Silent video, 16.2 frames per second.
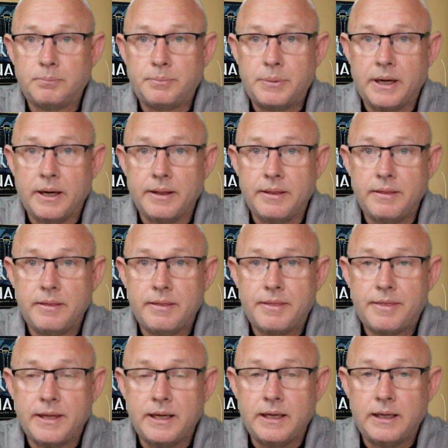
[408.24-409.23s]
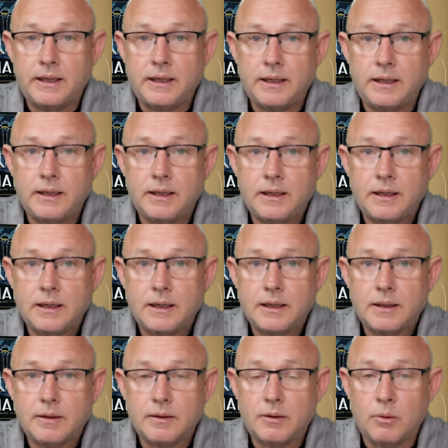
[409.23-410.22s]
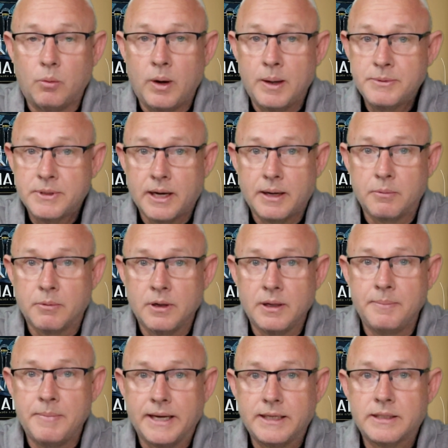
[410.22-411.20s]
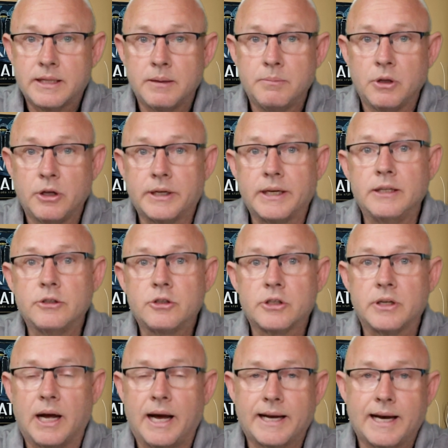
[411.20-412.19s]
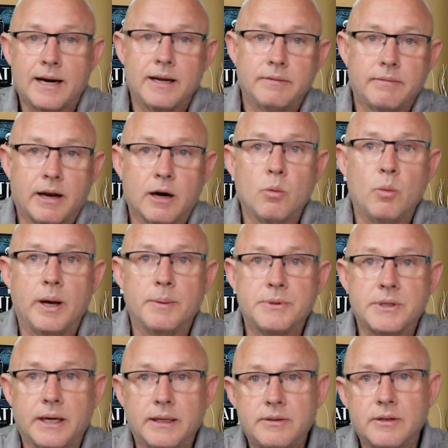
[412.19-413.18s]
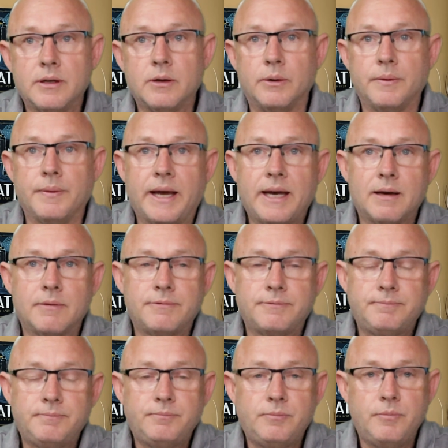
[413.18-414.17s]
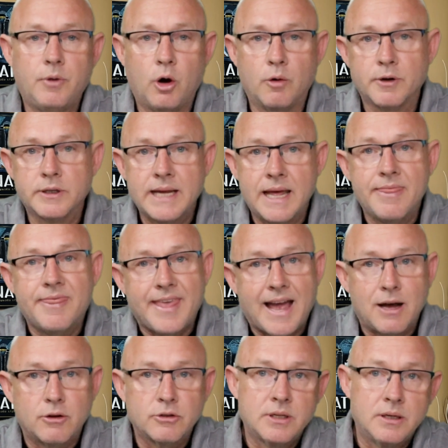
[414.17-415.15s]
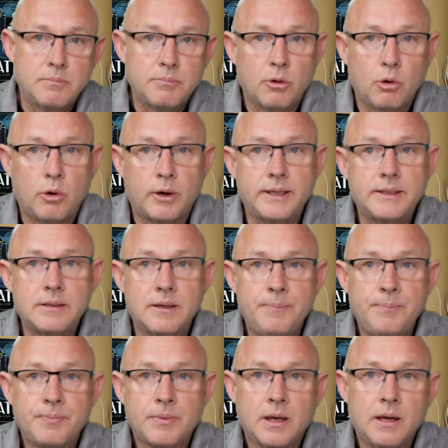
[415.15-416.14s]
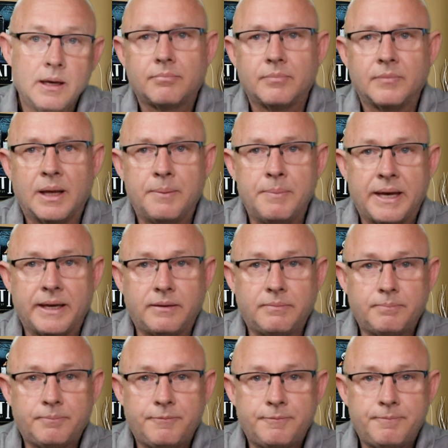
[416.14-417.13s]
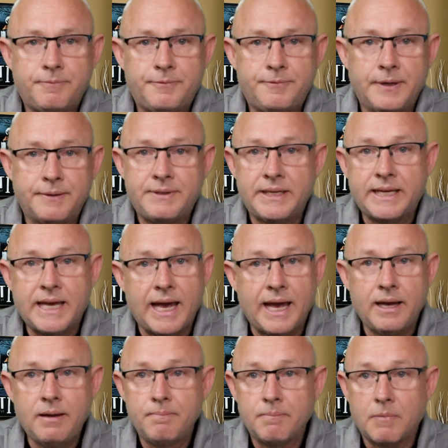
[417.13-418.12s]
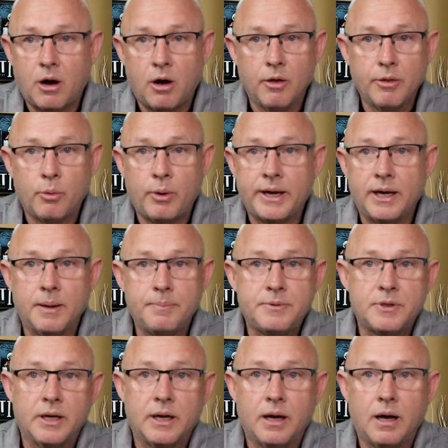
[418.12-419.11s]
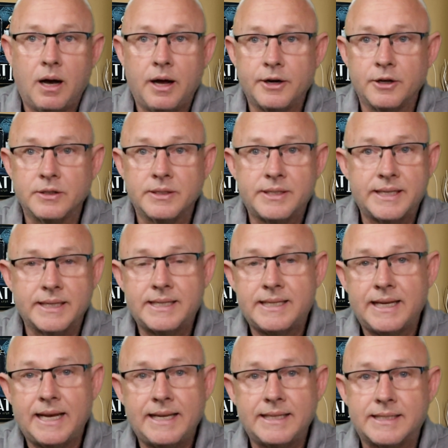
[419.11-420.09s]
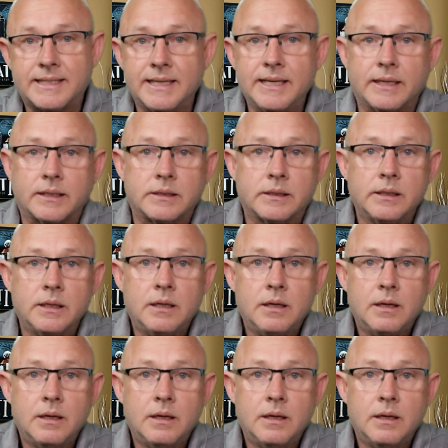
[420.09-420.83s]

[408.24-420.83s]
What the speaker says: But the website really makes them look interesting. I got on their website too, and they have over 10,000 employees. They make $50K all the way up to $168,600.